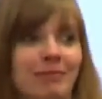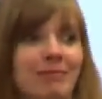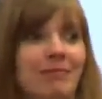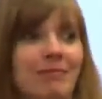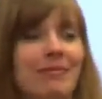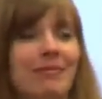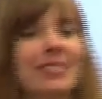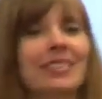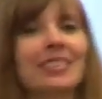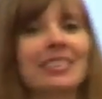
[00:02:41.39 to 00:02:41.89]
A
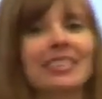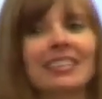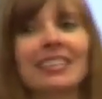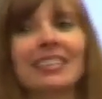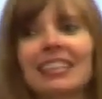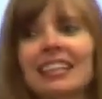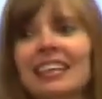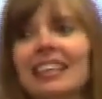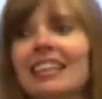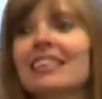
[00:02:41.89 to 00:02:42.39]

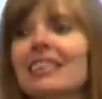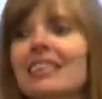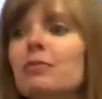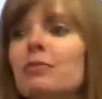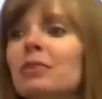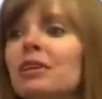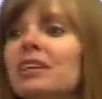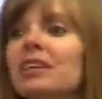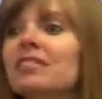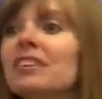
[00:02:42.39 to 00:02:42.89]
motivator. They
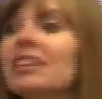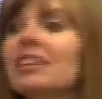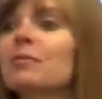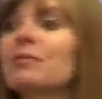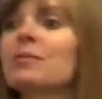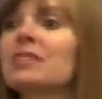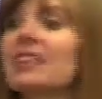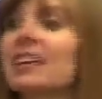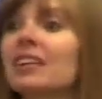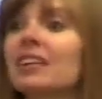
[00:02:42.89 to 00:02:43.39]
believe in
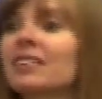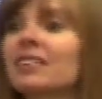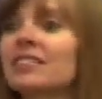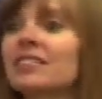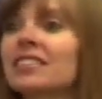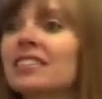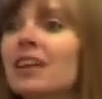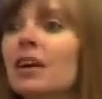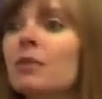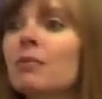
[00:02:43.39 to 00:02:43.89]
themselves.
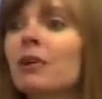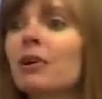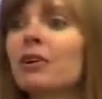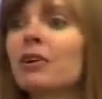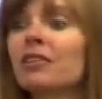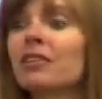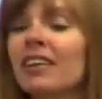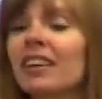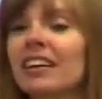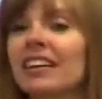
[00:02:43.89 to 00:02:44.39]
A
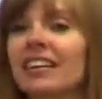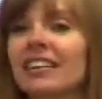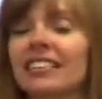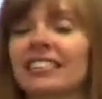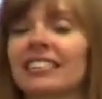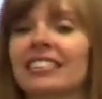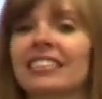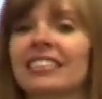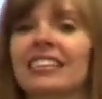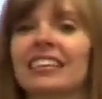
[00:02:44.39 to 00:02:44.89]
motivator.
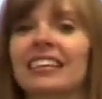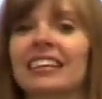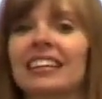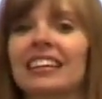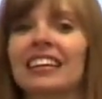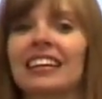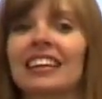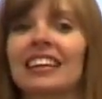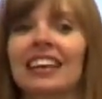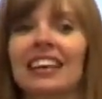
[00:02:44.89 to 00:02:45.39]

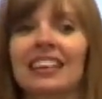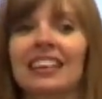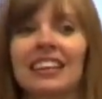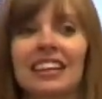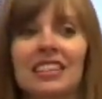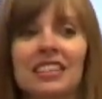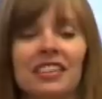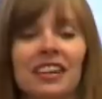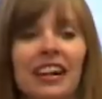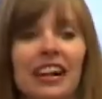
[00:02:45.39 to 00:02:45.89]

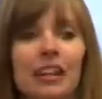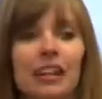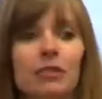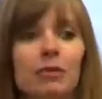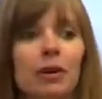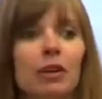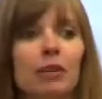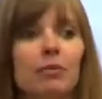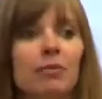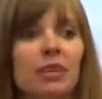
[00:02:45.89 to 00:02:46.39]
That's right.
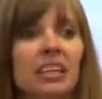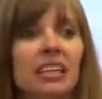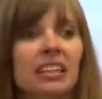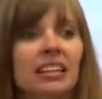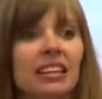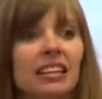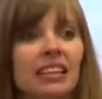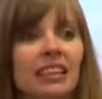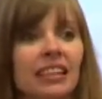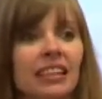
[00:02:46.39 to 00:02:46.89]
Well,
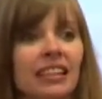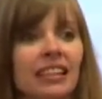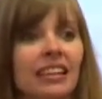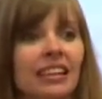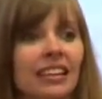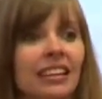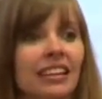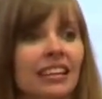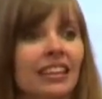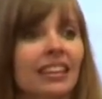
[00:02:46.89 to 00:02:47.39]

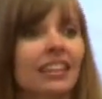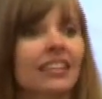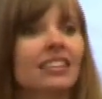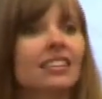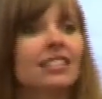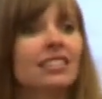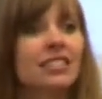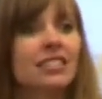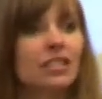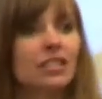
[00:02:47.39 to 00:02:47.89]

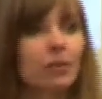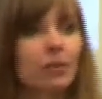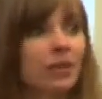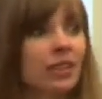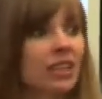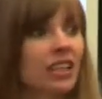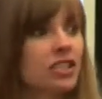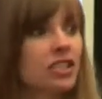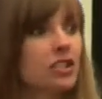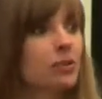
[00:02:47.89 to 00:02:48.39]
someone
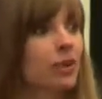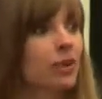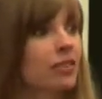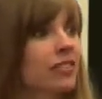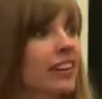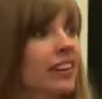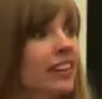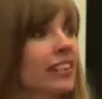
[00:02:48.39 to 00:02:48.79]
that you want to